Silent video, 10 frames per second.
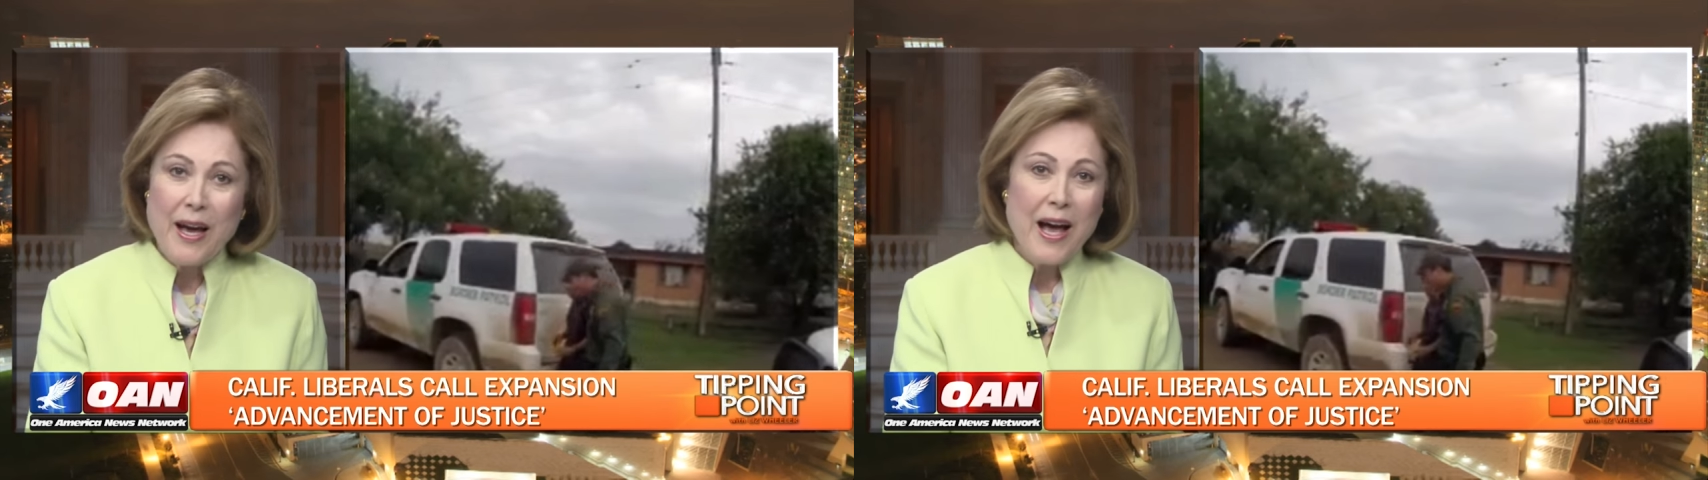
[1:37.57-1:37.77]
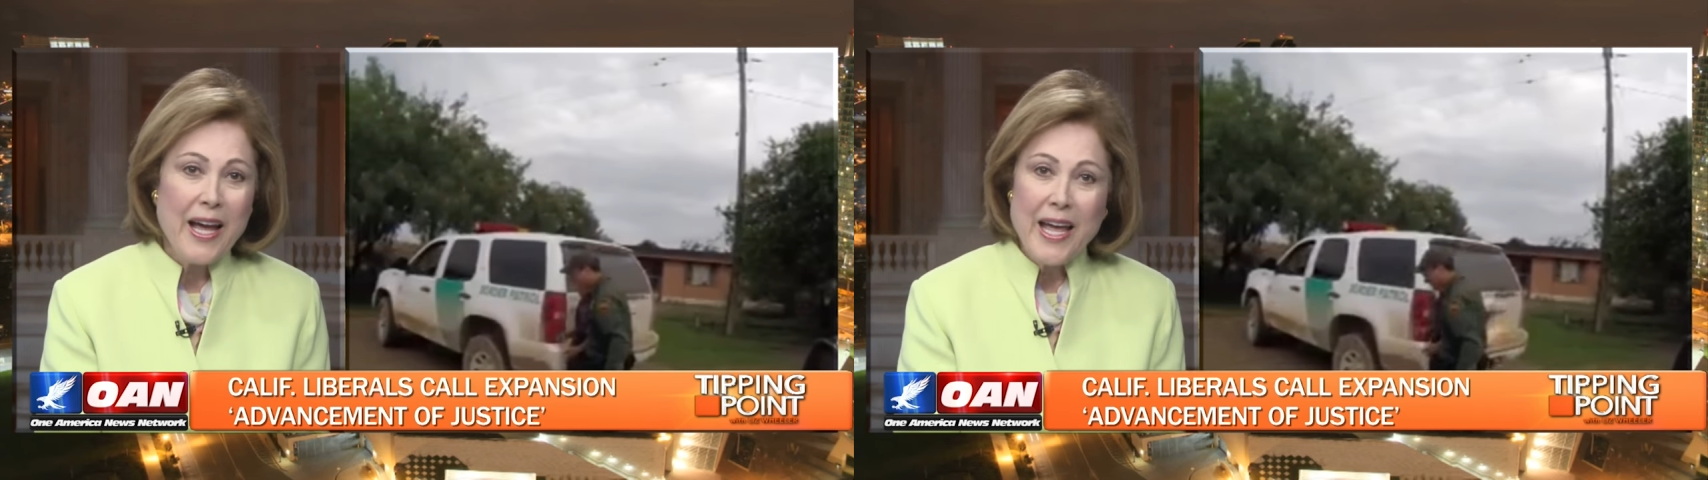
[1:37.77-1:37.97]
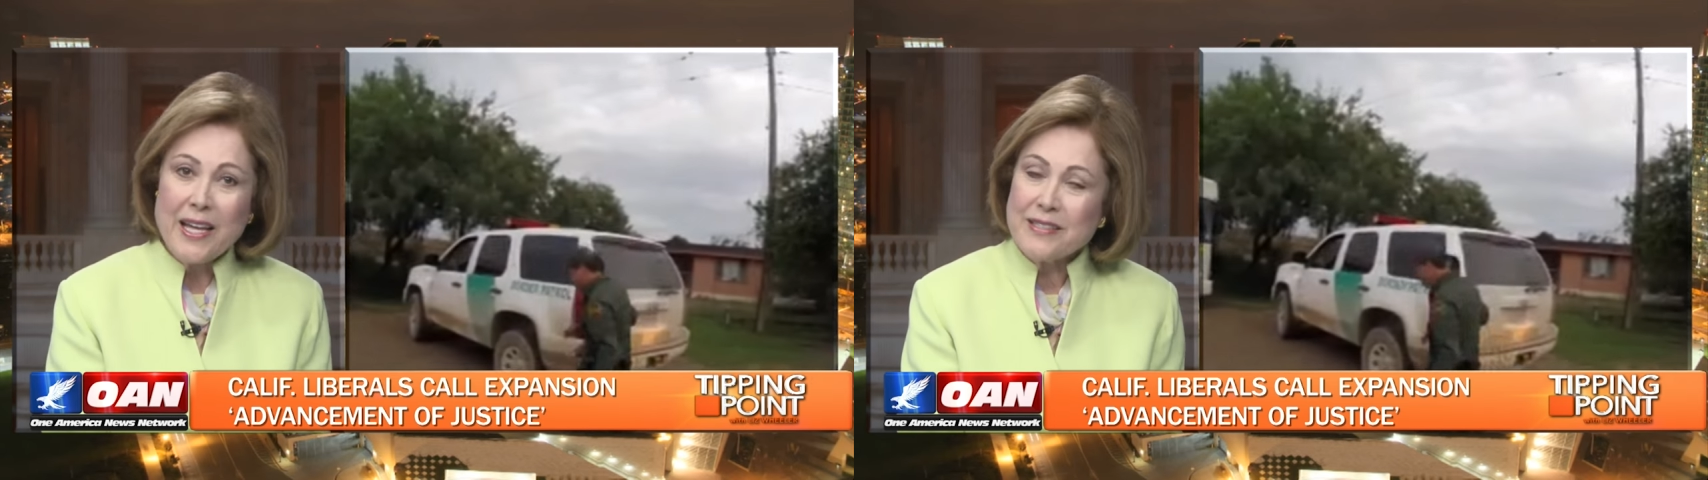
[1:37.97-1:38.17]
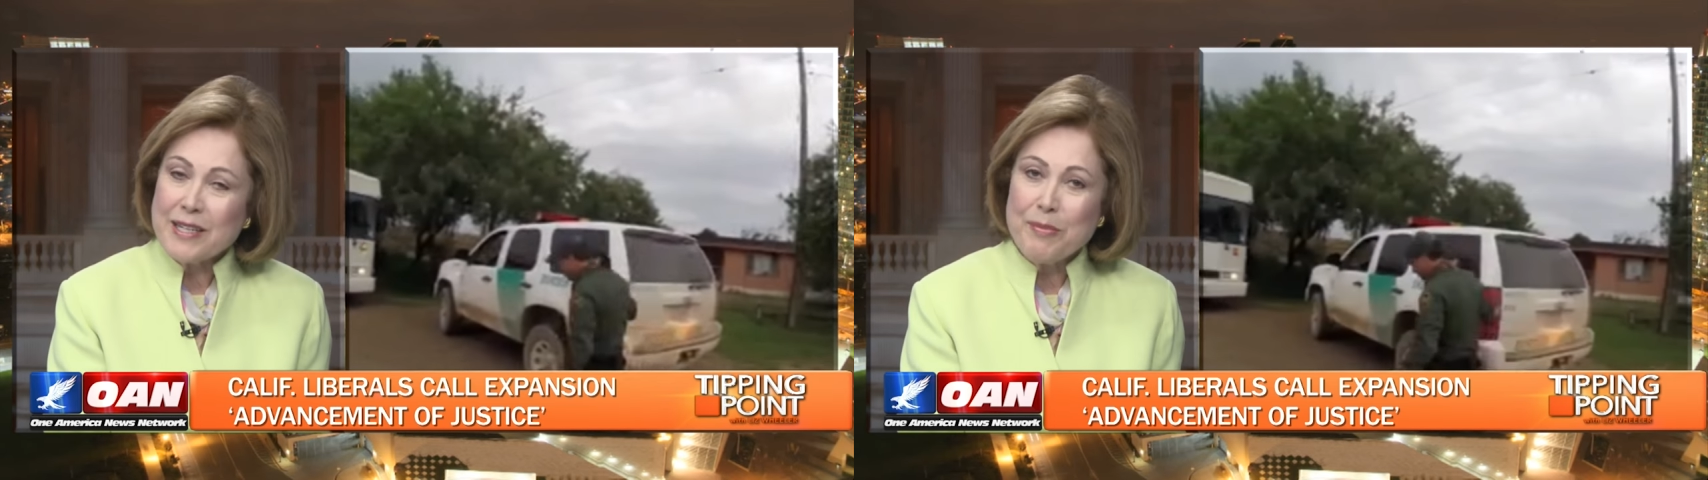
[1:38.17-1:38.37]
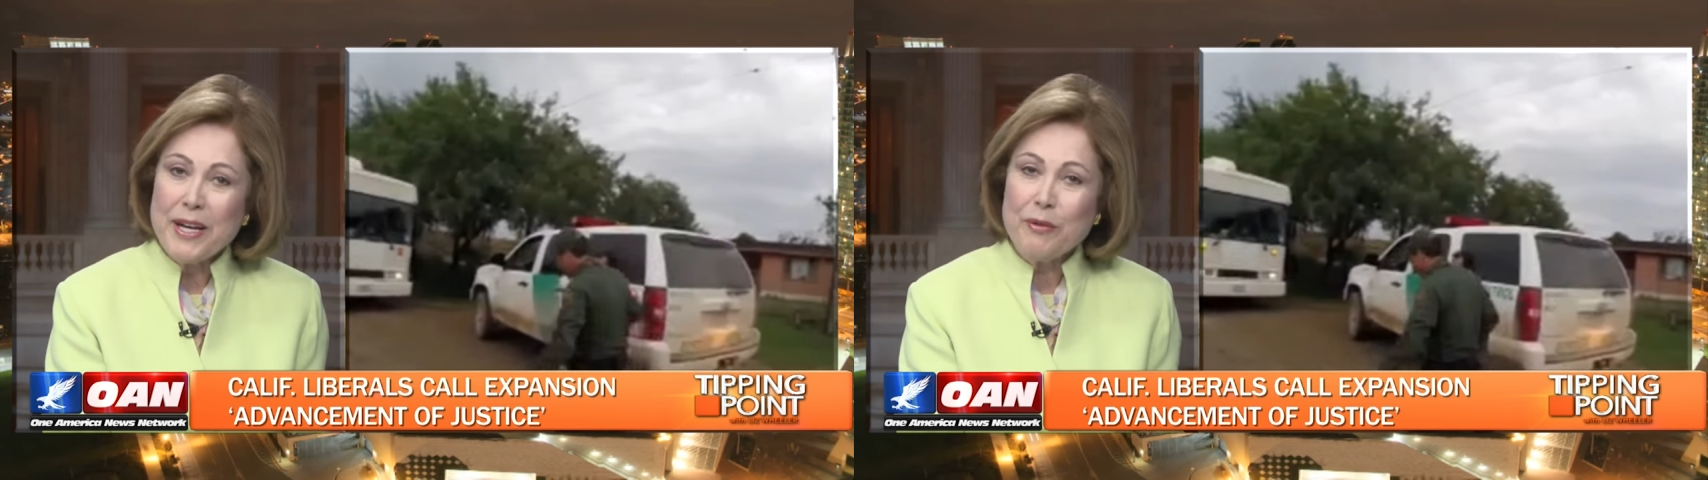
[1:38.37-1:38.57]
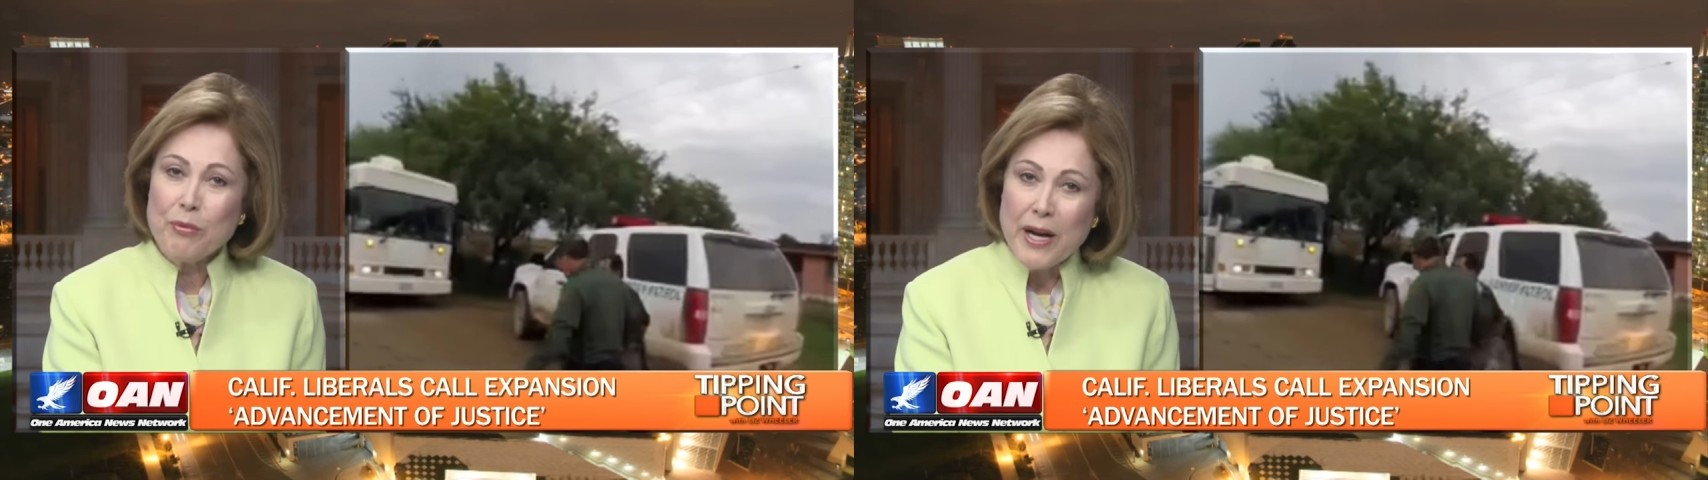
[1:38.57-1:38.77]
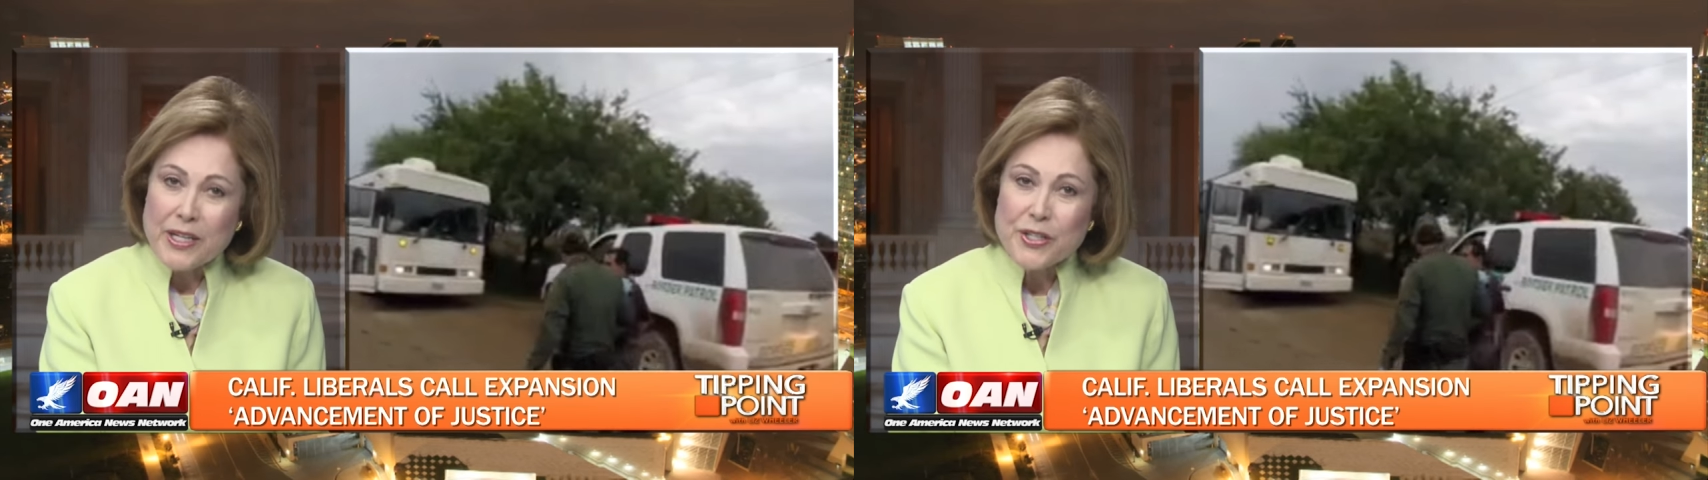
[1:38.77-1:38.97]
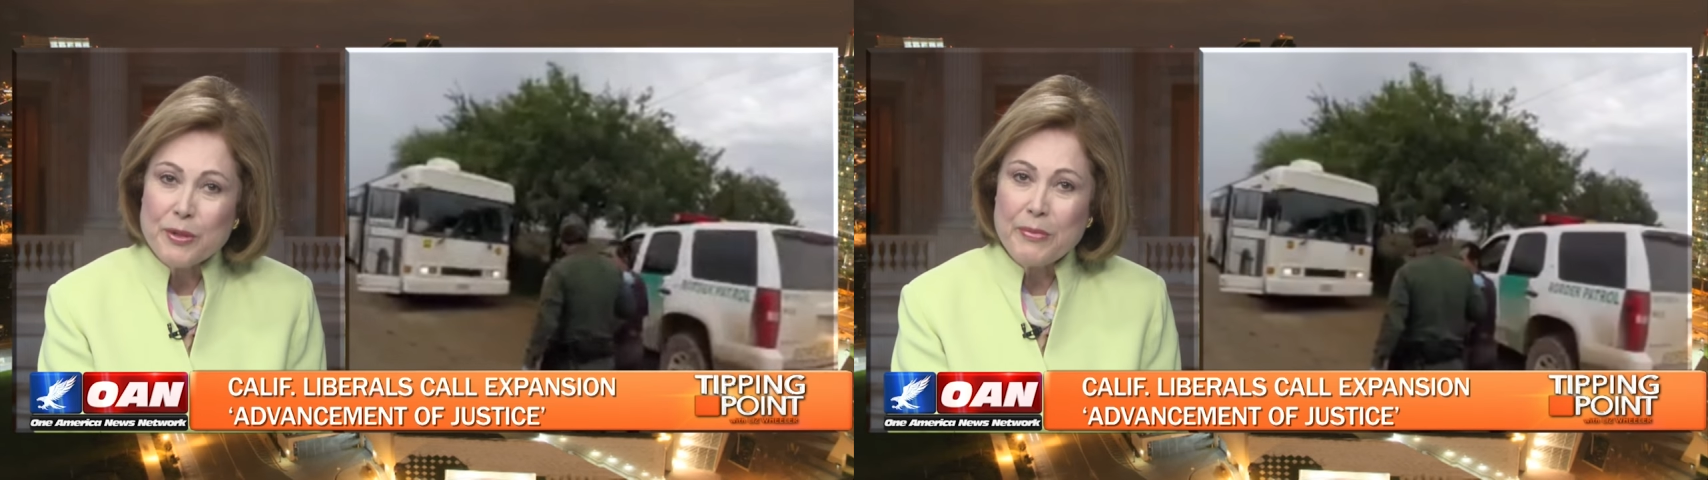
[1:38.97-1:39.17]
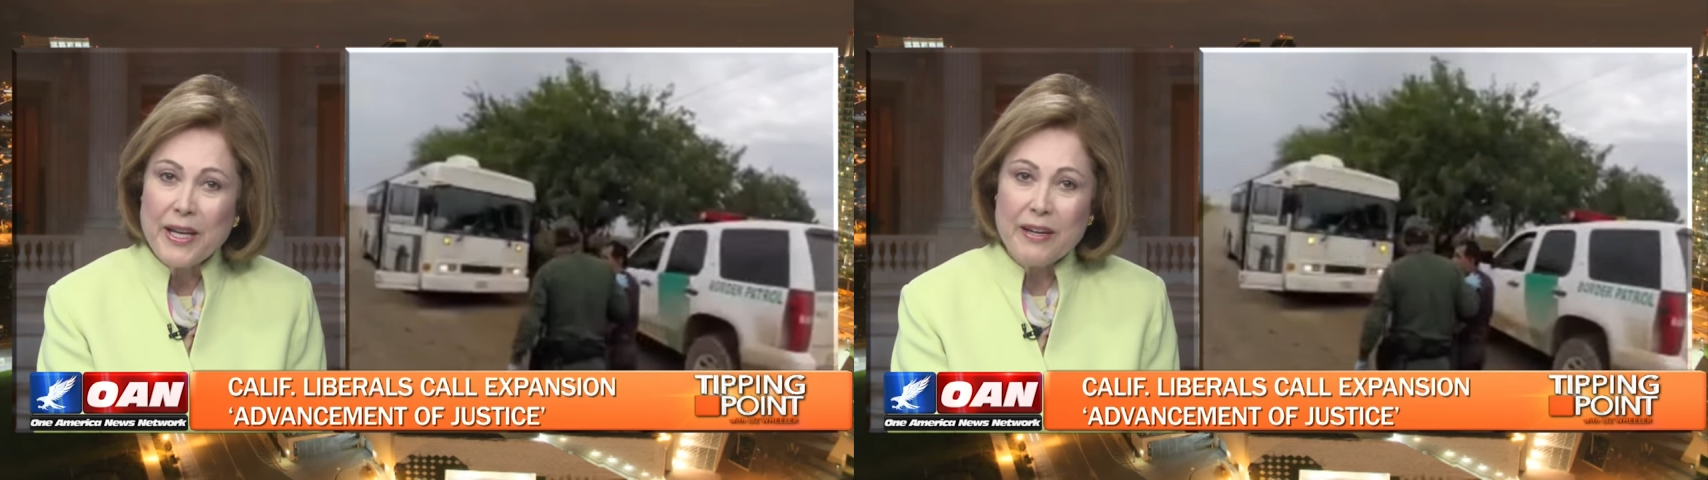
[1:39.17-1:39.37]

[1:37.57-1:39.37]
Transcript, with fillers: I had somebody write to me,